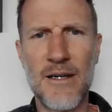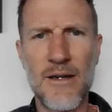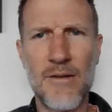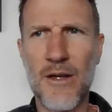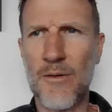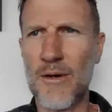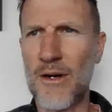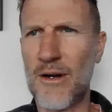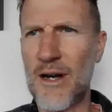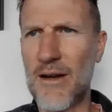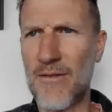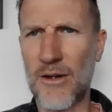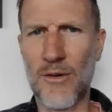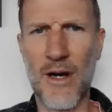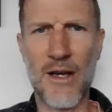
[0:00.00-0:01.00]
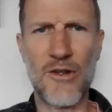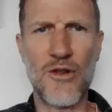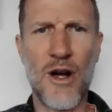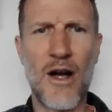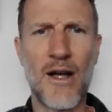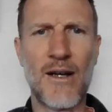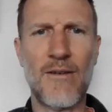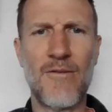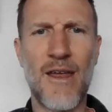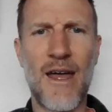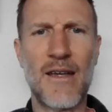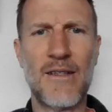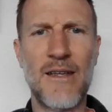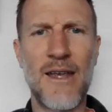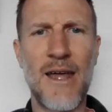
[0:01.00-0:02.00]
We don't have a great drawing of
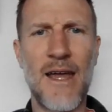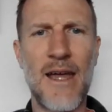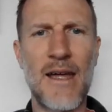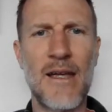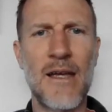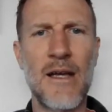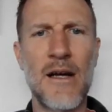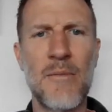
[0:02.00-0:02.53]
that today,